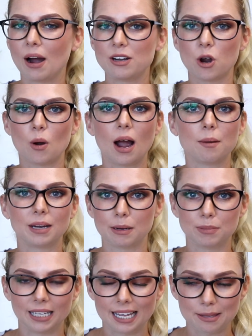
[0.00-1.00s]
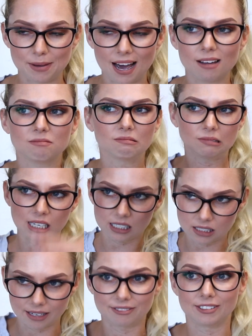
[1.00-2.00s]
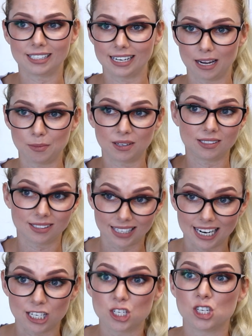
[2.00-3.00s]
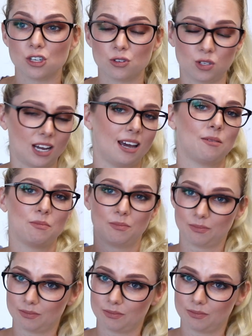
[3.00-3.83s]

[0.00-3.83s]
I know how I'm gonna plan them out, except for today because today is Tuesday,